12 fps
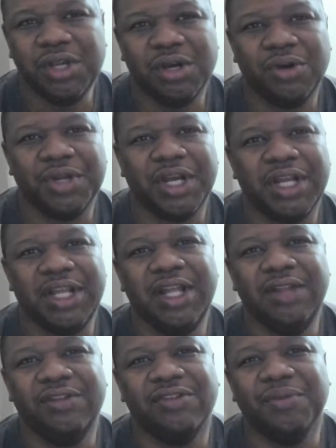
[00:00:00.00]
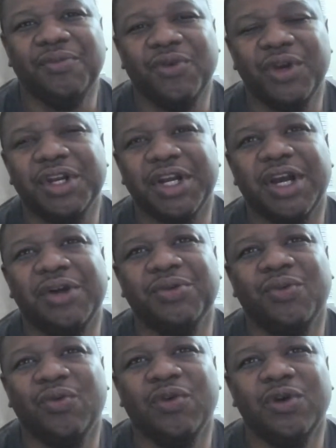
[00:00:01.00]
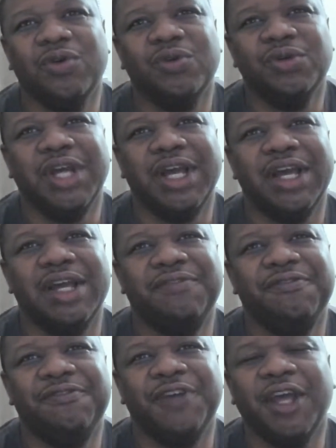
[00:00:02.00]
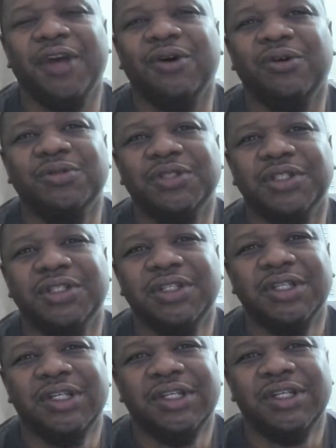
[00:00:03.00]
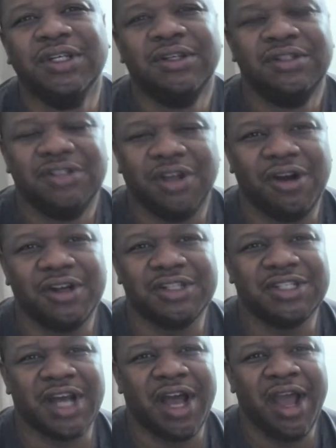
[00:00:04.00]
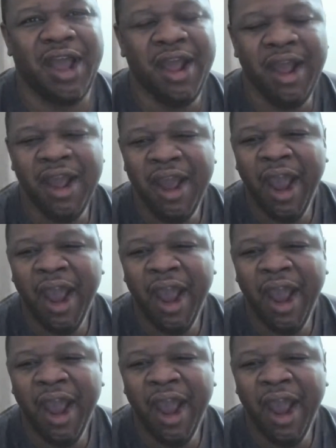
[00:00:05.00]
We know that he somewhere down the road had failed Darkseid.